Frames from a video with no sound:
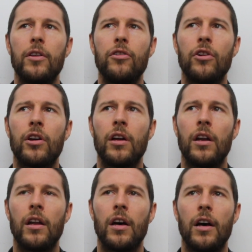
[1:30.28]
You
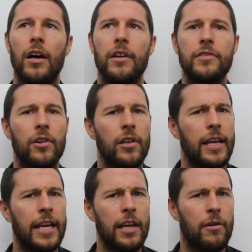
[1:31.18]
can
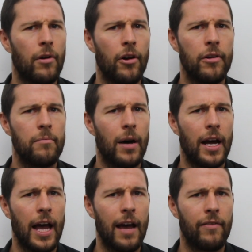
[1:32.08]
certainly get your own
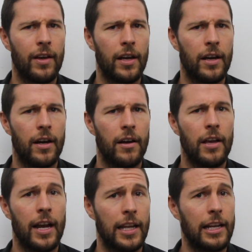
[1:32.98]
by having an
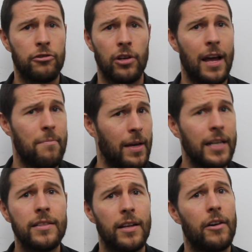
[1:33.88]
electrolyte
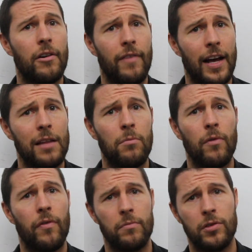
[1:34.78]
mix that are
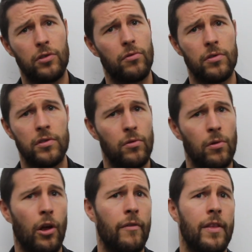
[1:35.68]
available from stores
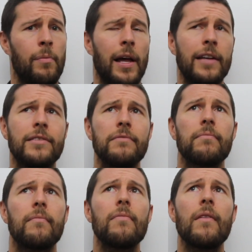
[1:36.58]
all over the
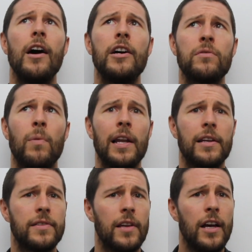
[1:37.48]
place, as well
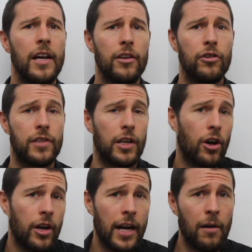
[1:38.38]
as using
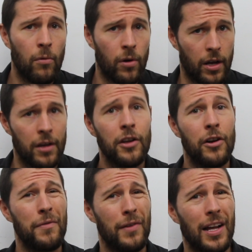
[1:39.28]
coconut water. You
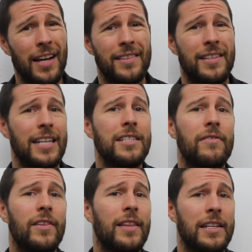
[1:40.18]
know, if you like the taste
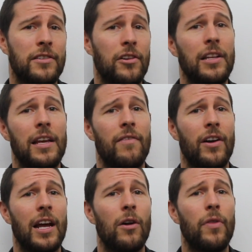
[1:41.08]
of it, that's certainly a
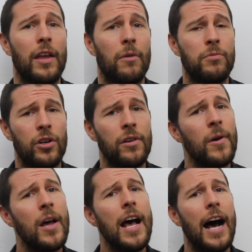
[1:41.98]
very healthy option.
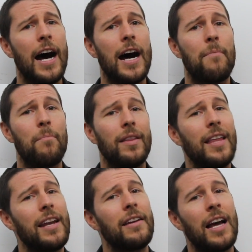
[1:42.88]
But
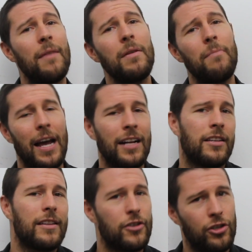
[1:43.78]
then coming back
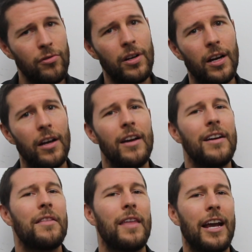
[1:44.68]
to the sugar
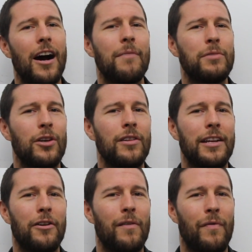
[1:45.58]
thing, I'm certainly
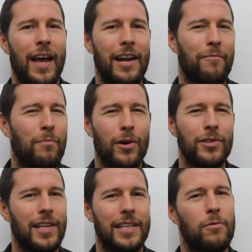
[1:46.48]
not a fan of
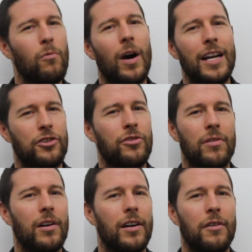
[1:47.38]
processed white
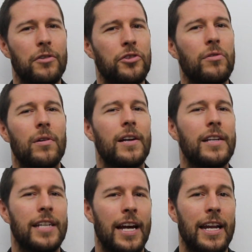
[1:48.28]
sugar or
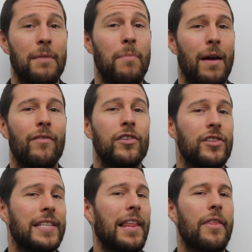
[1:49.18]
sugar-containing
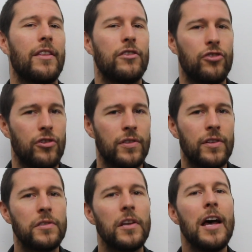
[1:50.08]
beverages other than
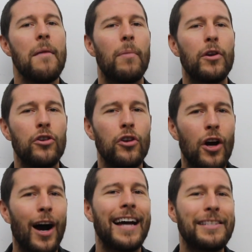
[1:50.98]
juices, but you
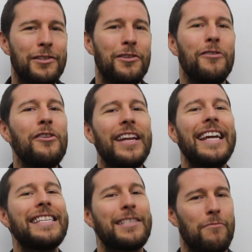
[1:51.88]
guys do
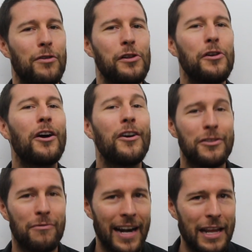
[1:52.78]
need some
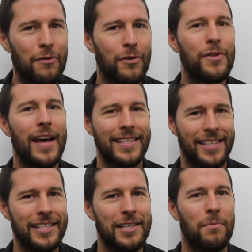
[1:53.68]
glucose running through that
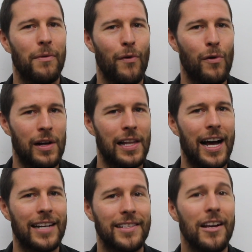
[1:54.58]
system before
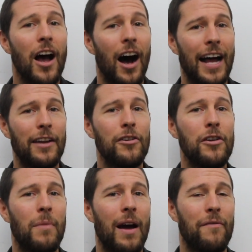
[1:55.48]
class. I know
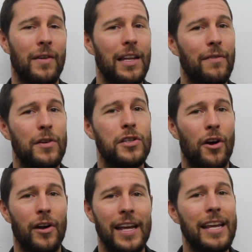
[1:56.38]
you might feel if you
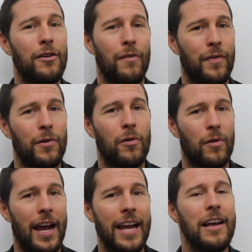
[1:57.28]
don't eat, you feel
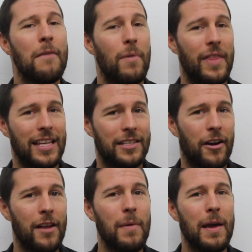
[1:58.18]
great, but there's
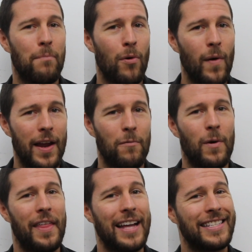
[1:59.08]
going to be a point
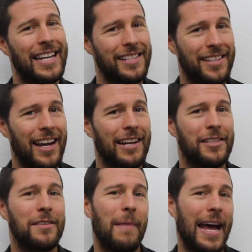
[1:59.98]
where that's now
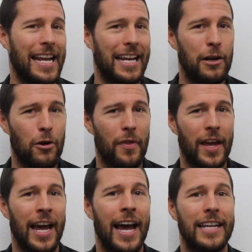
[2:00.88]
psychosomatic and not the
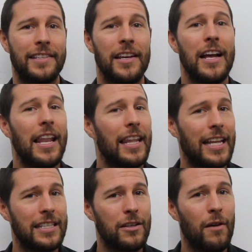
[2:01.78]
case.
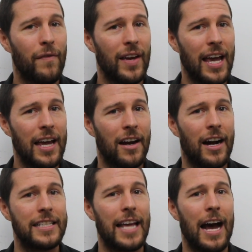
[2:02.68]
Let's not forget,
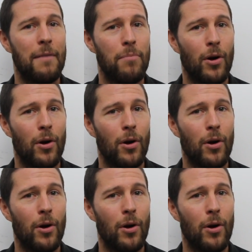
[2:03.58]
guys, our